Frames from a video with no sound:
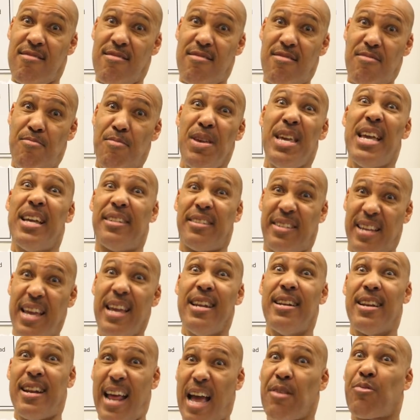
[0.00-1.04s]
Me and
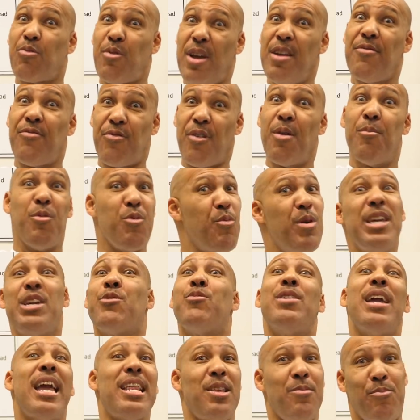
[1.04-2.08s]
Tina, that's where he's from, and we
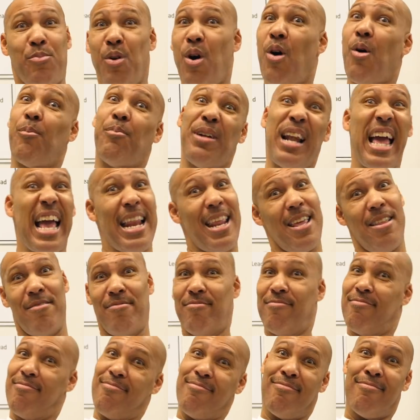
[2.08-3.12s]
created Ball Planet.
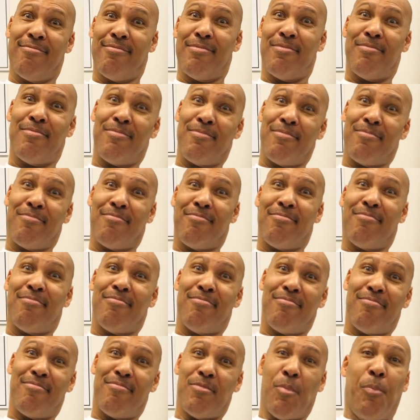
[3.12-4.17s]

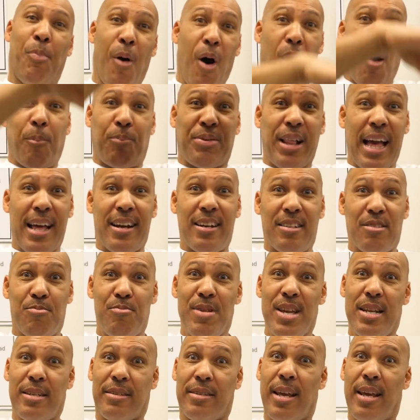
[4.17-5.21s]
The Ball Planet is me and